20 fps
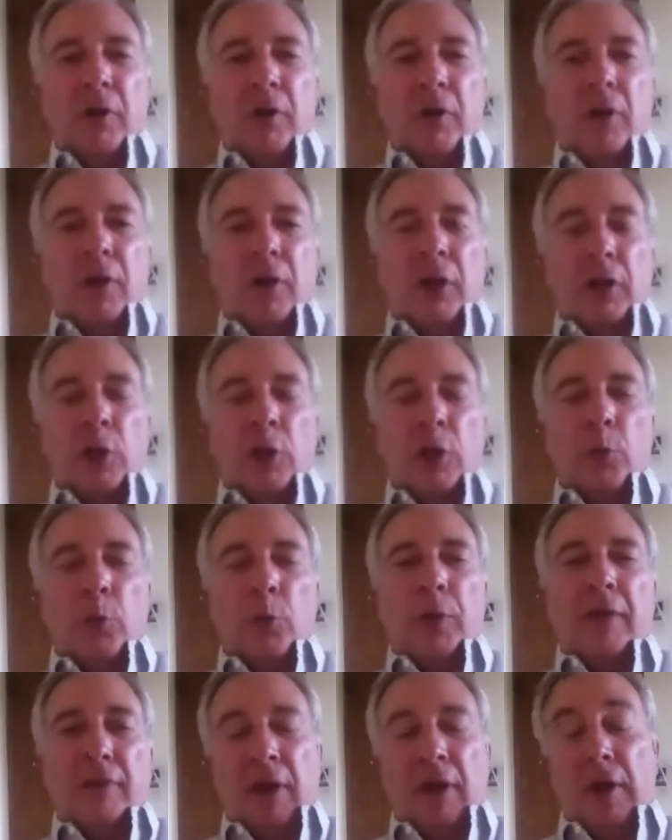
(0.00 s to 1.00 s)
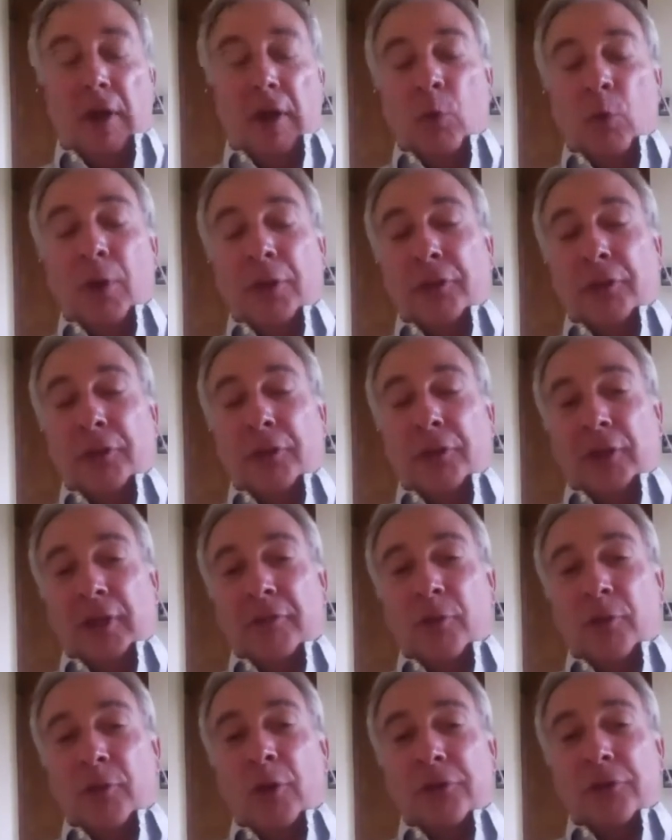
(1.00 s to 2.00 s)
you know, we have one thing,
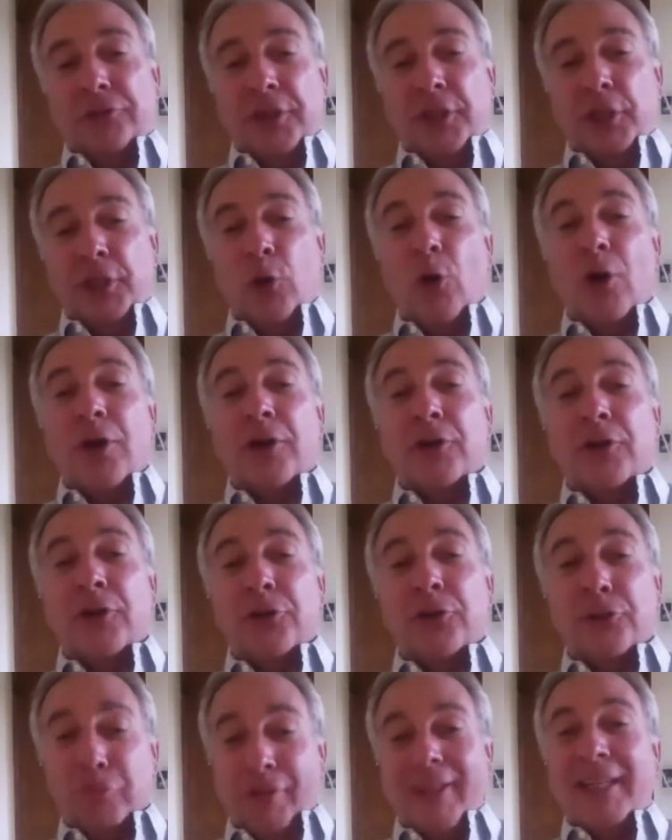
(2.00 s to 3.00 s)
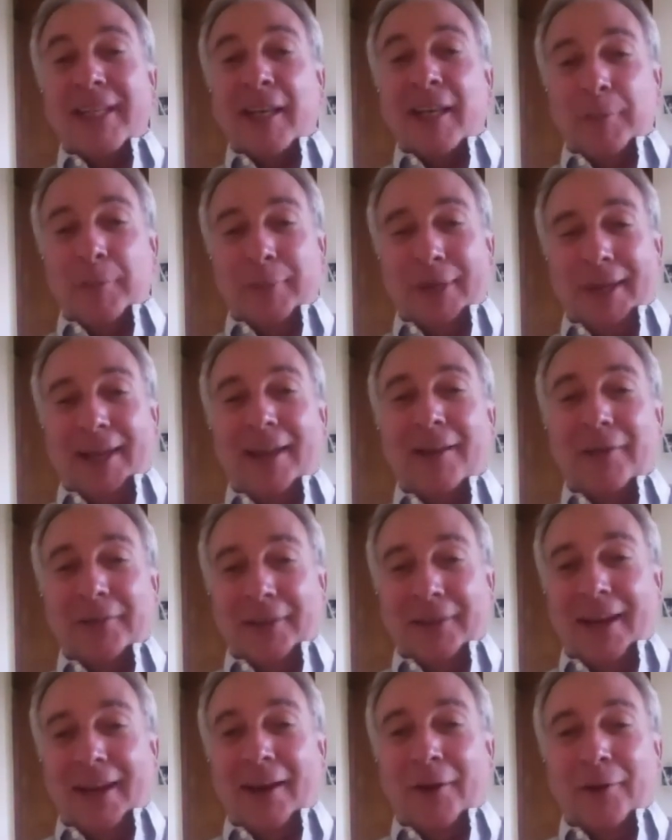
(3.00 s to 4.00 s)
of course, the New Yorker's really coming out
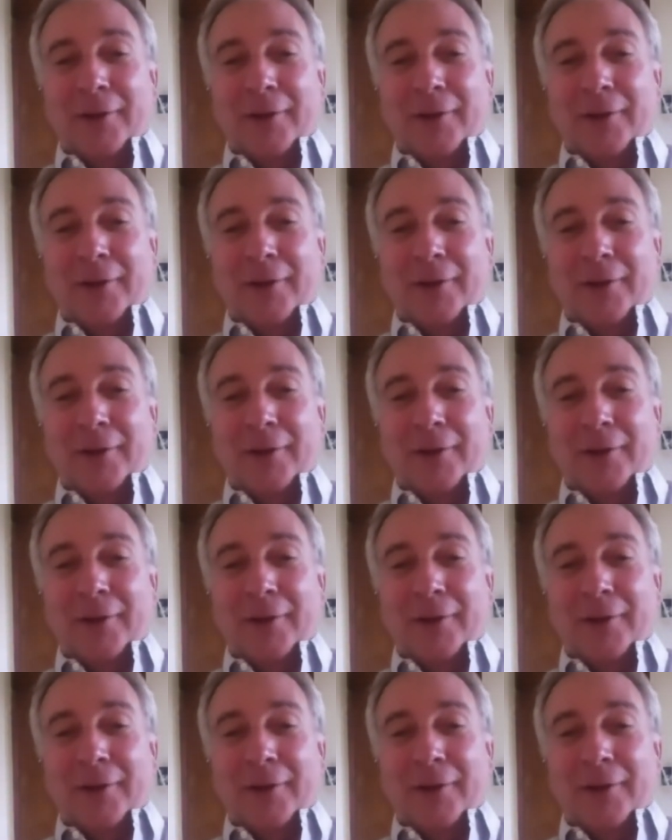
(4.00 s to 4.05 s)
now.